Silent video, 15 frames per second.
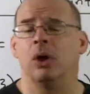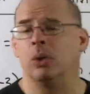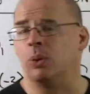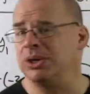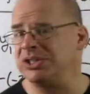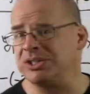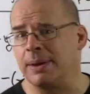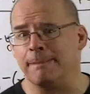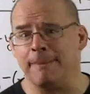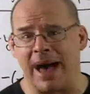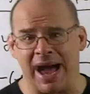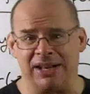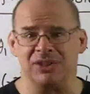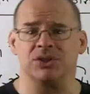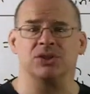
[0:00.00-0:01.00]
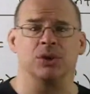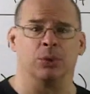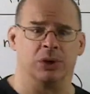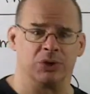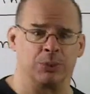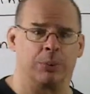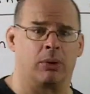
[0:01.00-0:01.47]
which is a minus
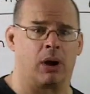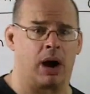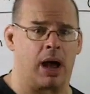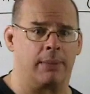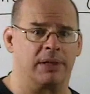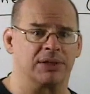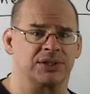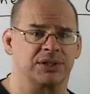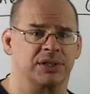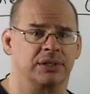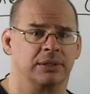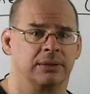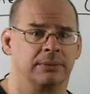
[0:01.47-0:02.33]
2 as promised.